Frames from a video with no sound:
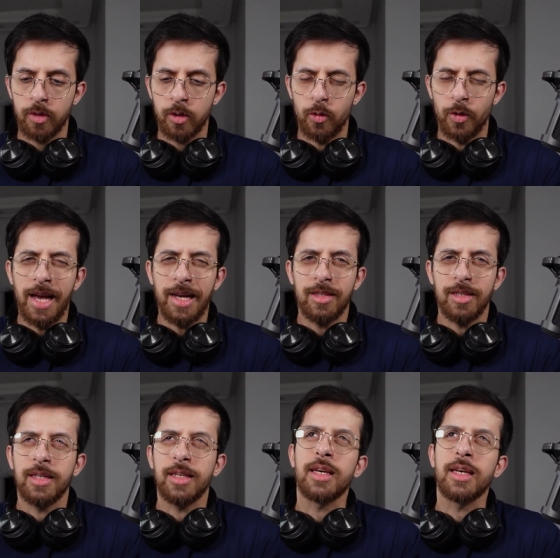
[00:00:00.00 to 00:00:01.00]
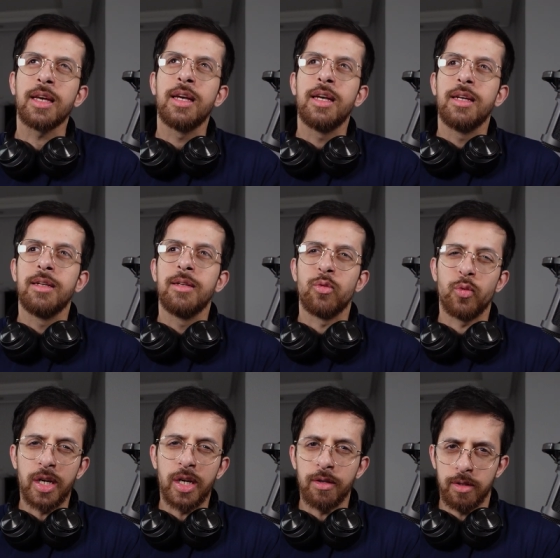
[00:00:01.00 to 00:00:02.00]
We're acting
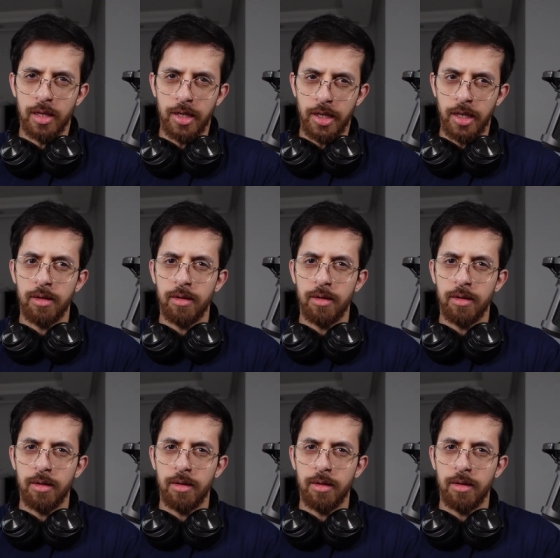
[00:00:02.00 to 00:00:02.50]
weirdly,